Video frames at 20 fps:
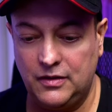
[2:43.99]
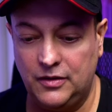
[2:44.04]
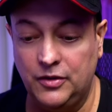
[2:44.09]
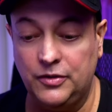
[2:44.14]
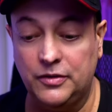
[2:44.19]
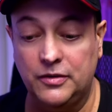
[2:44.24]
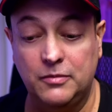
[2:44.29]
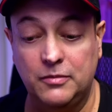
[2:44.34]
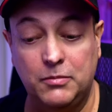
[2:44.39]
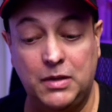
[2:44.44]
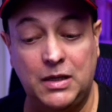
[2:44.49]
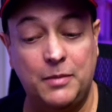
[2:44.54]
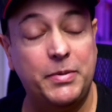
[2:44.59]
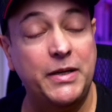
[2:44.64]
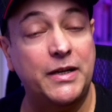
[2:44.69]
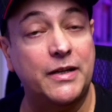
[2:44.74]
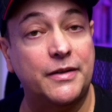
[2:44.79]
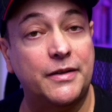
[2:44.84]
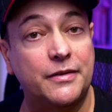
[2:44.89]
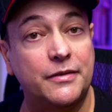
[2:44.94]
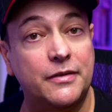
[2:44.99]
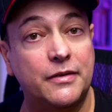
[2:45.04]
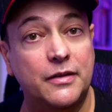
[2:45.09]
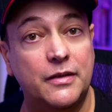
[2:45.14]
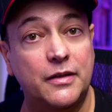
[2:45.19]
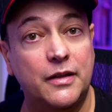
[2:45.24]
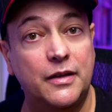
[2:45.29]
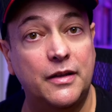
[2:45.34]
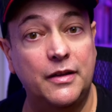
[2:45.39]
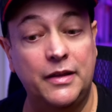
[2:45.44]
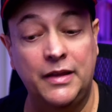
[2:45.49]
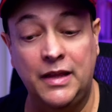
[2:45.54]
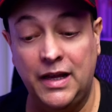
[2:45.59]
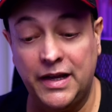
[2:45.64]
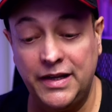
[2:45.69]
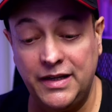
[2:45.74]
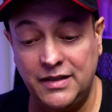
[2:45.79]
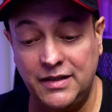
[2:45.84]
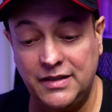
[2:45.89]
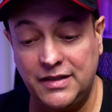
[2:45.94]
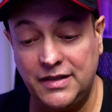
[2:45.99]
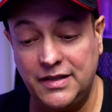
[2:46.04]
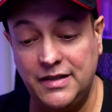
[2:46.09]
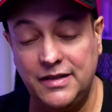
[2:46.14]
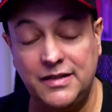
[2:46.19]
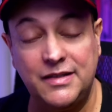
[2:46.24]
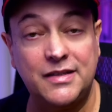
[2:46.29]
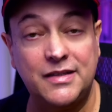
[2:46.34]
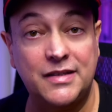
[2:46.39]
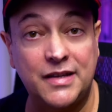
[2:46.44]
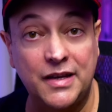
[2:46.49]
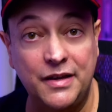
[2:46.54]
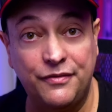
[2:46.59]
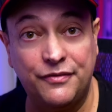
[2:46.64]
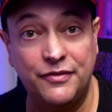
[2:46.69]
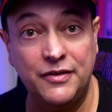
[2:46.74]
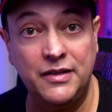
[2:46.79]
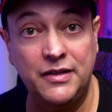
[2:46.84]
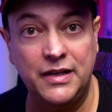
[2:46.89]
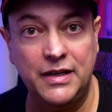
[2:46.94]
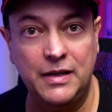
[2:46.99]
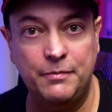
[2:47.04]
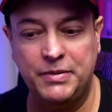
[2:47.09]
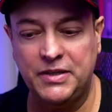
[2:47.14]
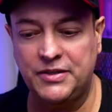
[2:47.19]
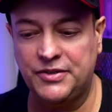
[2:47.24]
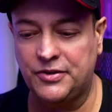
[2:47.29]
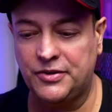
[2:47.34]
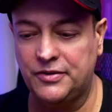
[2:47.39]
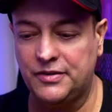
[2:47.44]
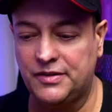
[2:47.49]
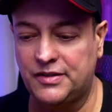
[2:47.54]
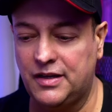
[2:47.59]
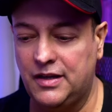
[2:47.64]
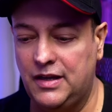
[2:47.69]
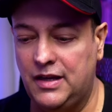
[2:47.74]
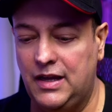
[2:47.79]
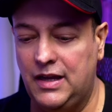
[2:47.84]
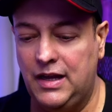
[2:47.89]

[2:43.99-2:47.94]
no, my bad, 97 episodes.